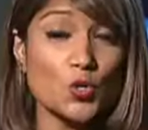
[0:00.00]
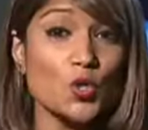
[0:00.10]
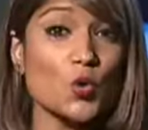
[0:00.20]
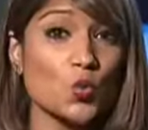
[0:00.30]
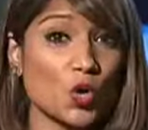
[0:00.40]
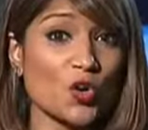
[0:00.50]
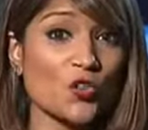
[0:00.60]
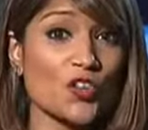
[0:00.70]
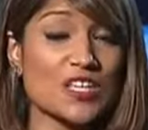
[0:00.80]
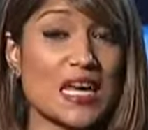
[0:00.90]
Those who
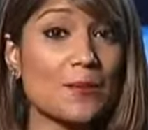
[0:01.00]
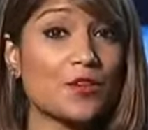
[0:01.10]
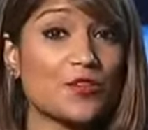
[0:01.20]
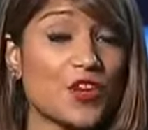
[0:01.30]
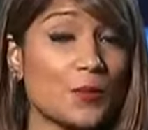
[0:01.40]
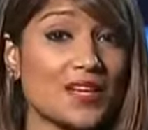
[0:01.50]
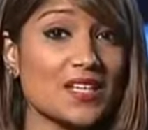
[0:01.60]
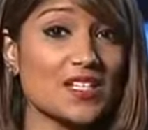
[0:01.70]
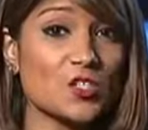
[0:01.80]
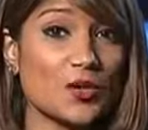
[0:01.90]
work for the Tamil film
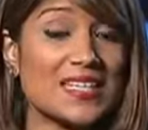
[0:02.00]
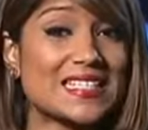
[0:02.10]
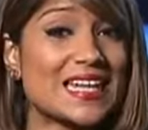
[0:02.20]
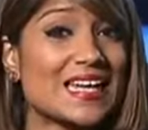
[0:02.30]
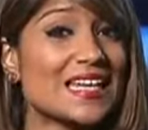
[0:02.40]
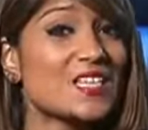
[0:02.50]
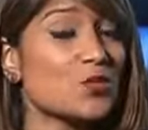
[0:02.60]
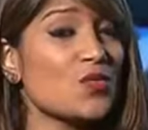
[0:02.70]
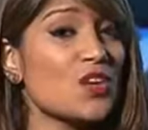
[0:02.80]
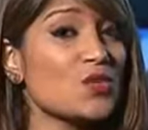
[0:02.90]
industry say
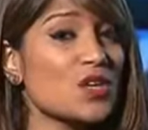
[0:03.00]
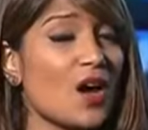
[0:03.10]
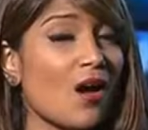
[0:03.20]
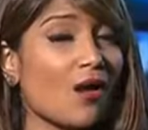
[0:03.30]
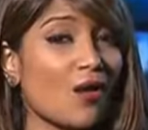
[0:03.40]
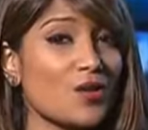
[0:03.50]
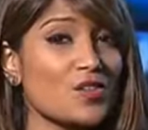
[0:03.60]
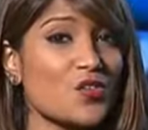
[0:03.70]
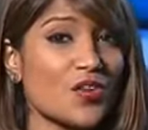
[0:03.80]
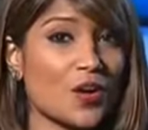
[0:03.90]
his reviews are
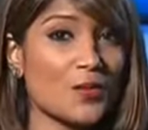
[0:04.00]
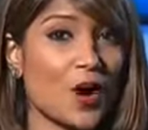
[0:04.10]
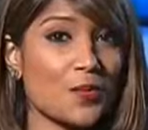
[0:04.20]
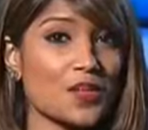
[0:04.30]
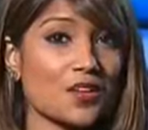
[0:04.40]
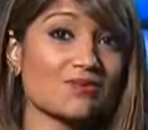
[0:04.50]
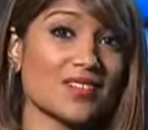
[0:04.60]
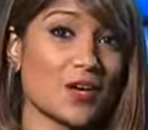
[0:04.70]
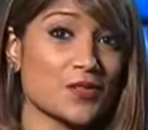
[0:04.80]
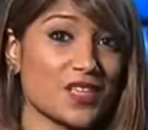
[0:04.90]
also very popular
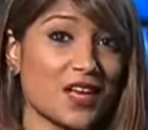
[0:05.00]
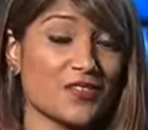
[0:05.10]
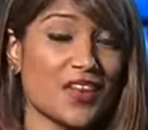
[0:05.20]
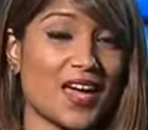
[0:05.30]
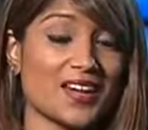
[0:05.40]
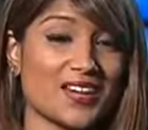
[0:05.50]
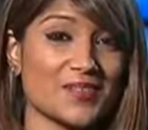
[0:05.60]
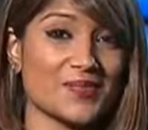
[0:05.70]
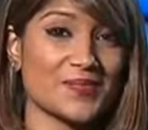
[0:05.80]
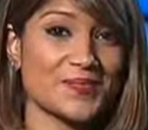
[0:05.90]
outside of Canada